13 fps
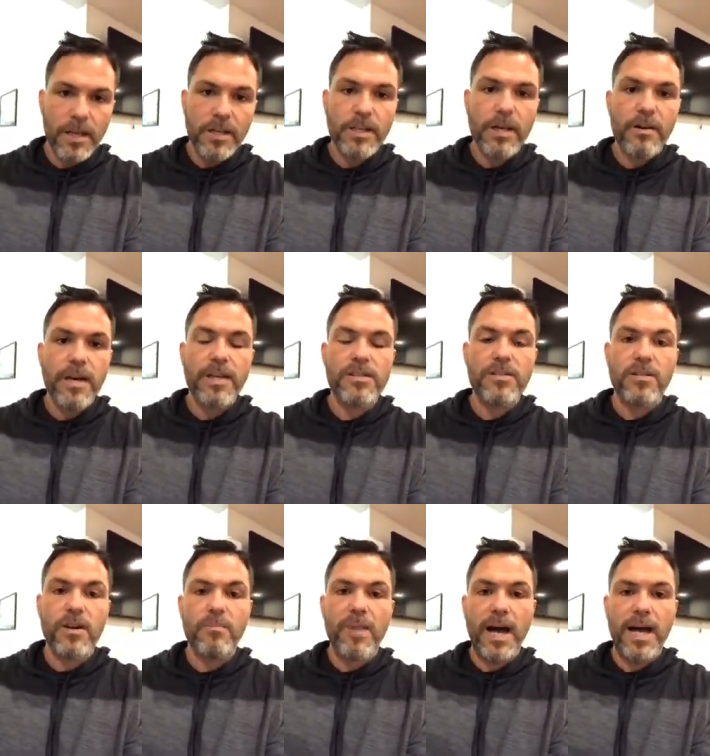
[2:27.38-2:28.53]
Go ahead and
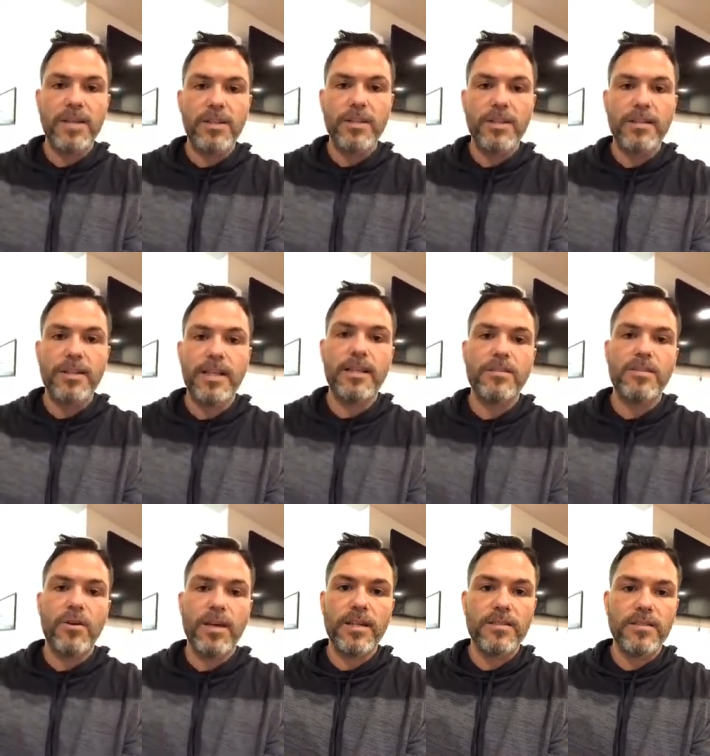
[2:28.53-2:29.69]
start buying the good things. Go
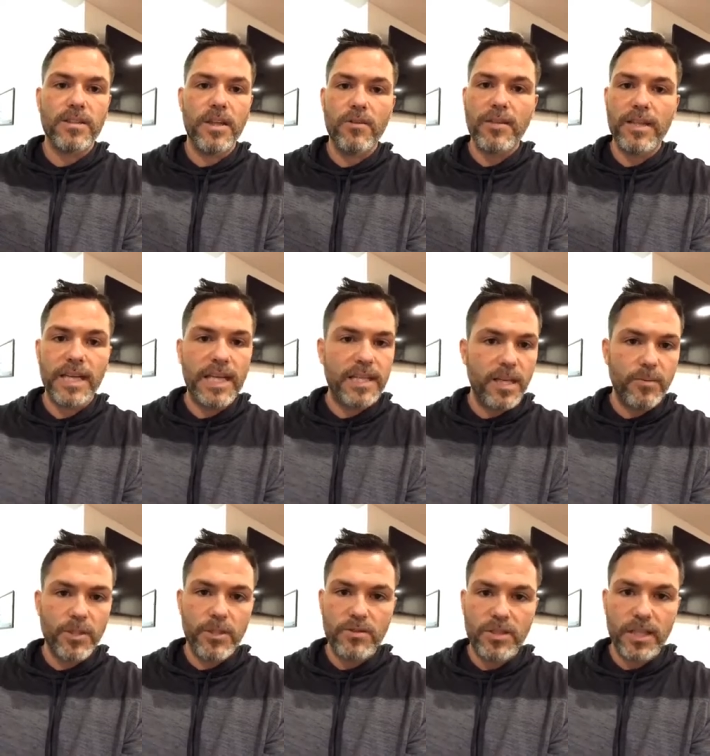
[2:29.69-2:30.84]
ahead and go to the
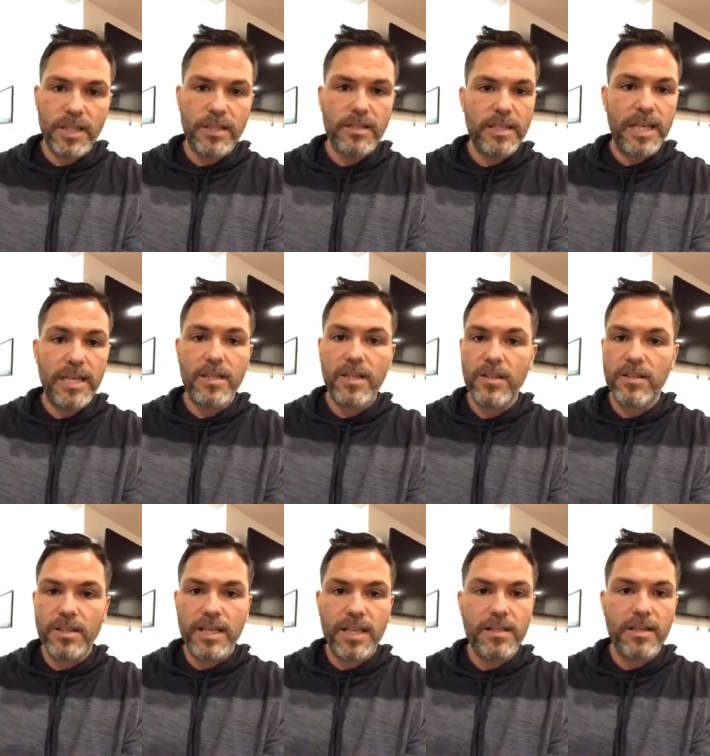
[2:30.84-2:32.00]
EWG, get
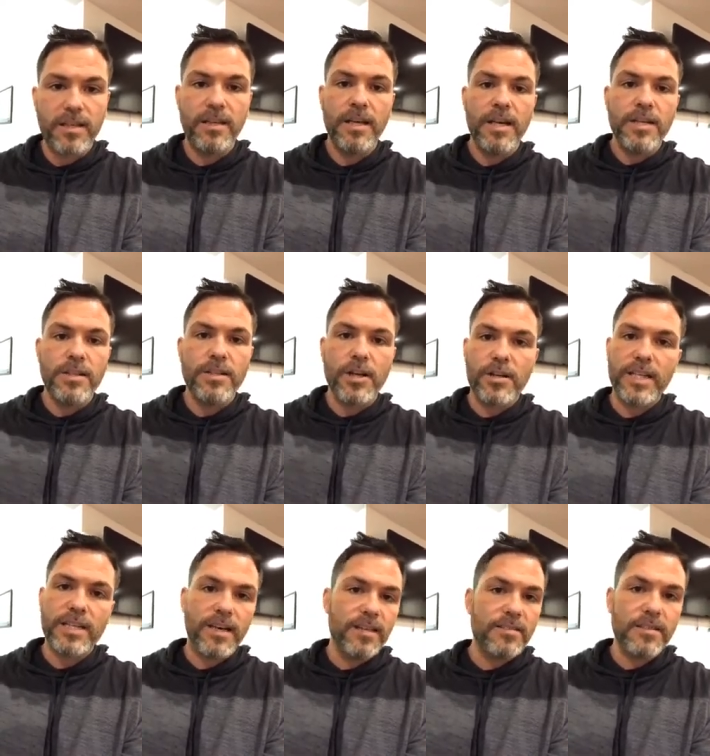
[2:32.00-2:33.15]
the Dirty
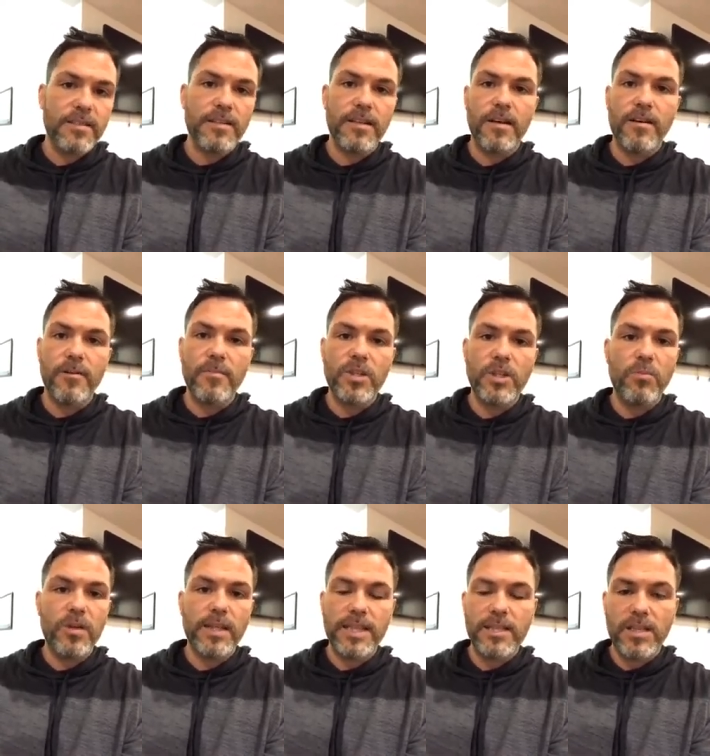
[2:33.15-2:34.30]
Dozen. You want
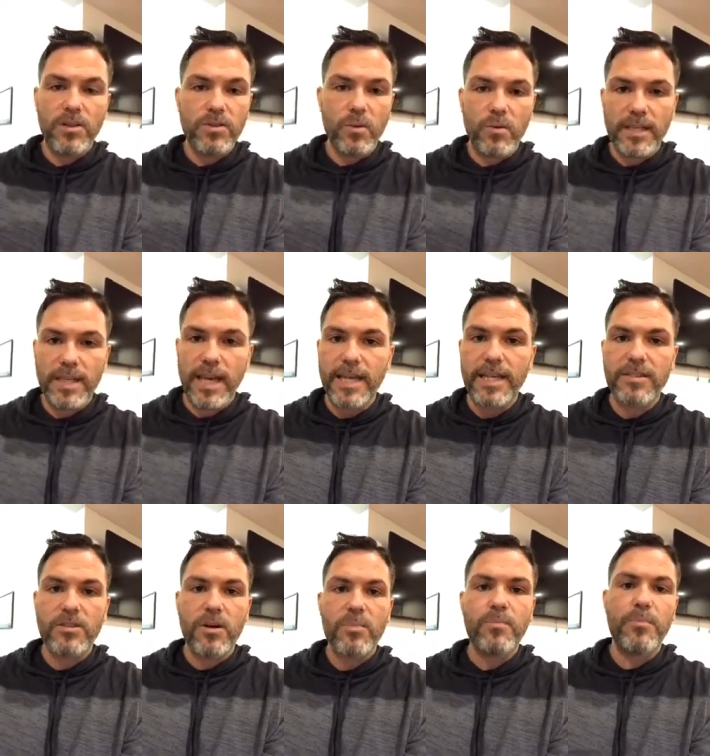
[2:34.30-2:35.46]
to get those organic.
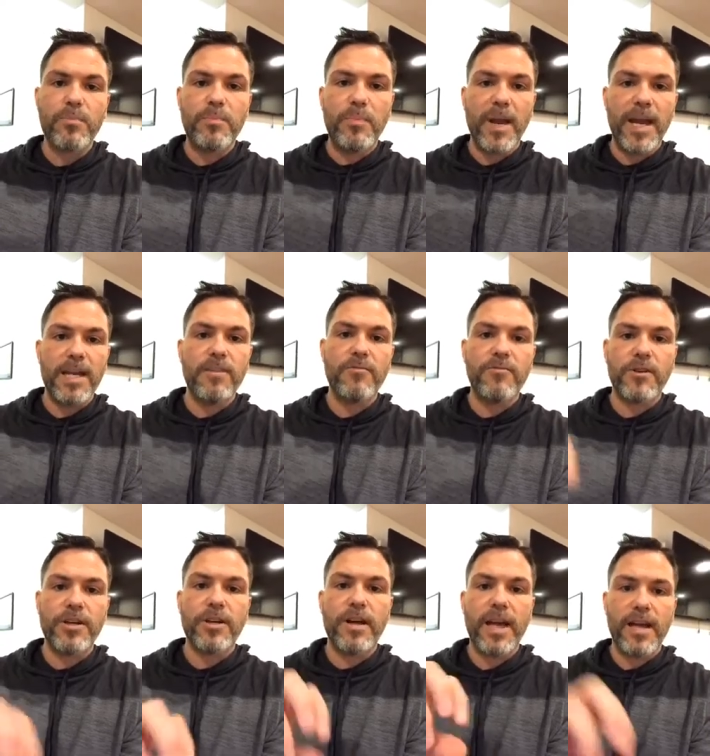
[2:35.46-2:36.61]
Start paying for
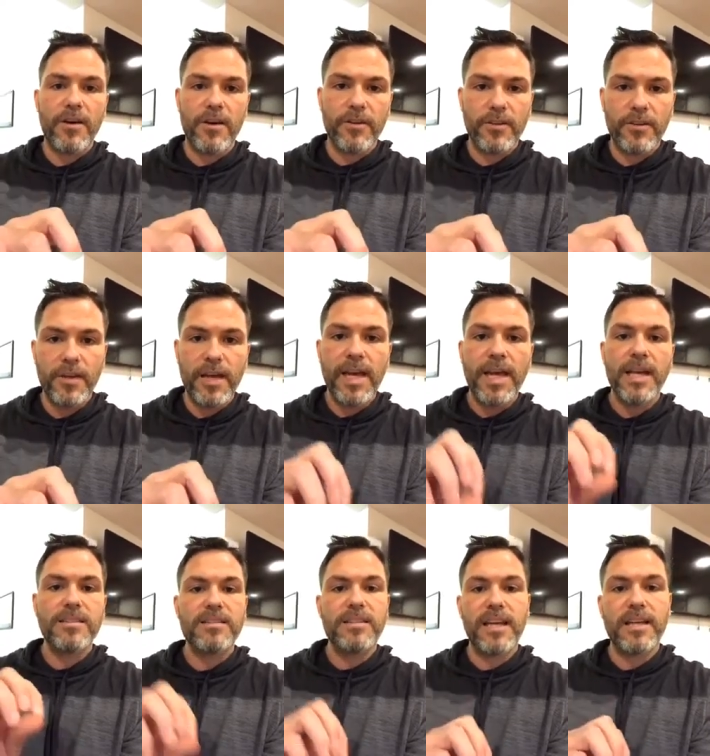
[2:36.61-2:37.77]
your health
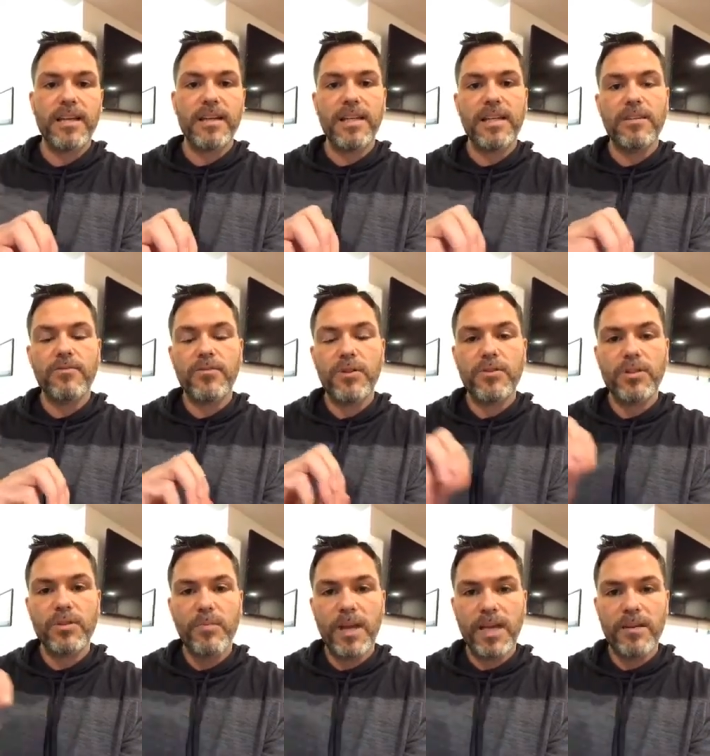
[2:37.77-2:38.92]
instead of in the future
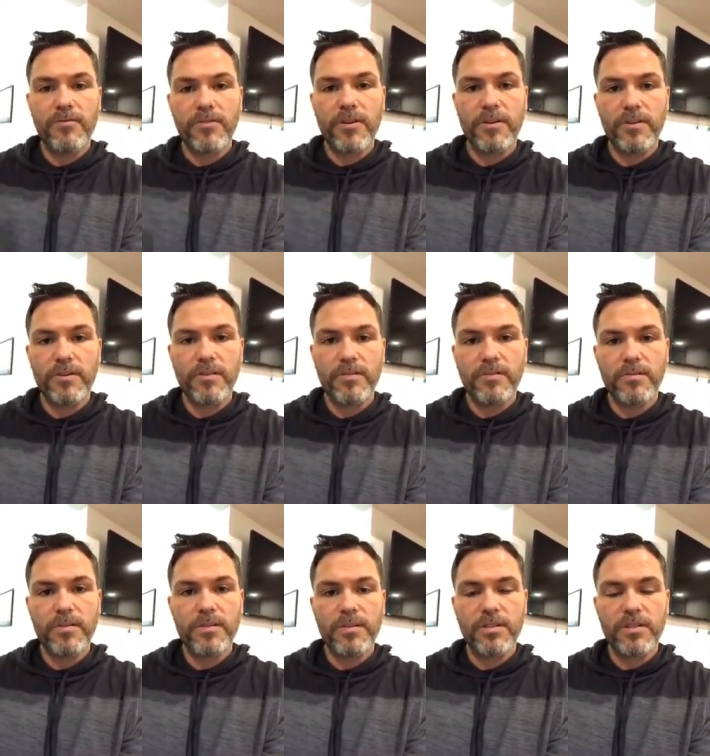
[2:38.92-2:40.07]
paying for
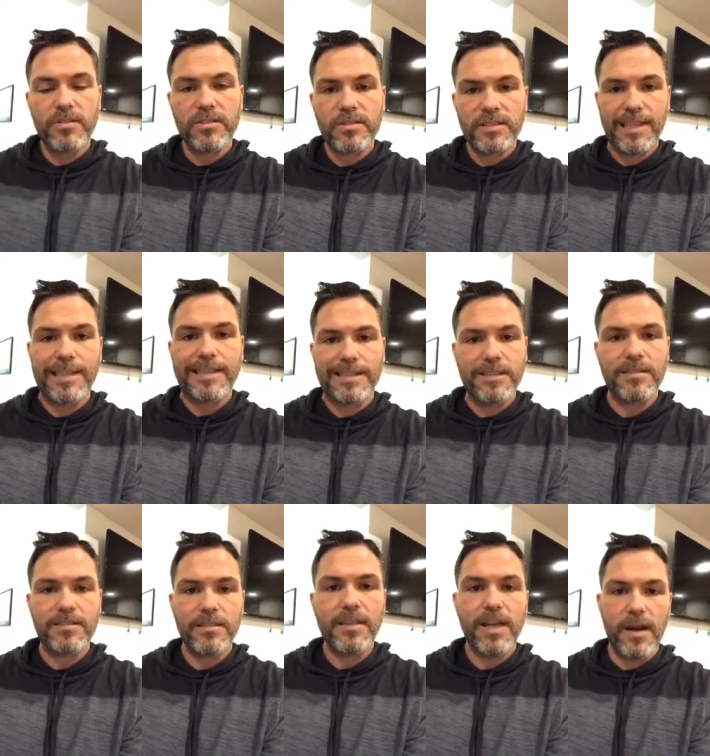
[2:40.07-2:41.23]
your
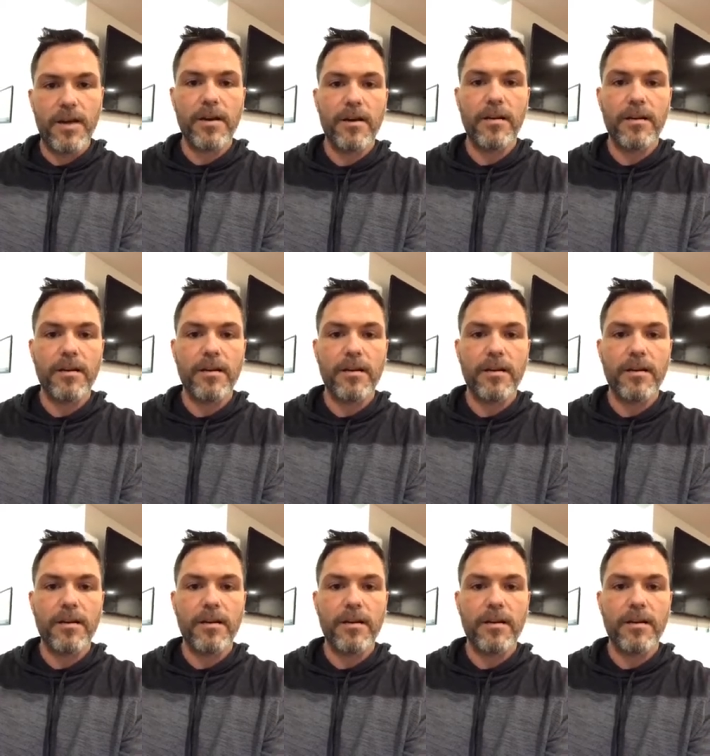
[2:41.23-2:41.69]
sickness care.